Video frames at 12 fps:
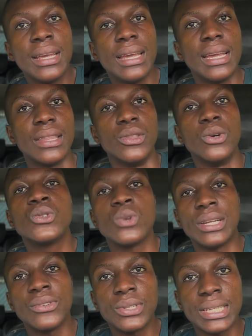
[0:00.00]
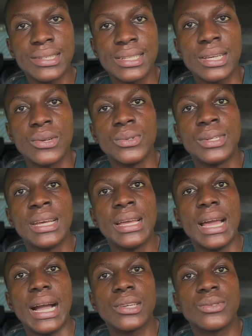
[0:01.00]
and those who are not as skilled
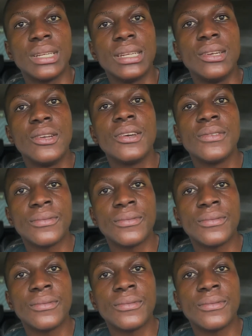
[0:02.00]
actually learn